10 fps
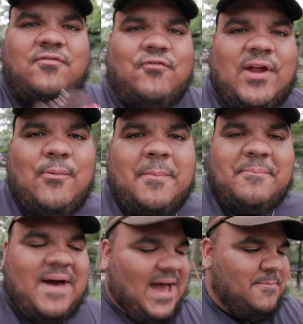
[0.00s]
Free whoopie
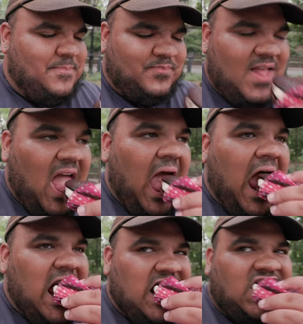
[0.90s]
pie.
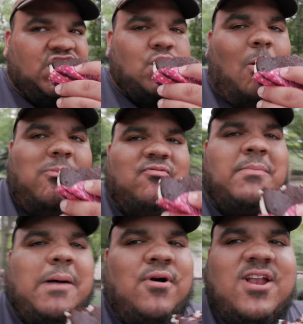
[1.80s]
From
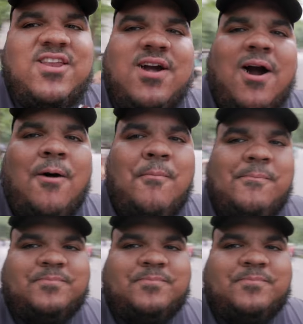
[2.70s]
my boy Nico.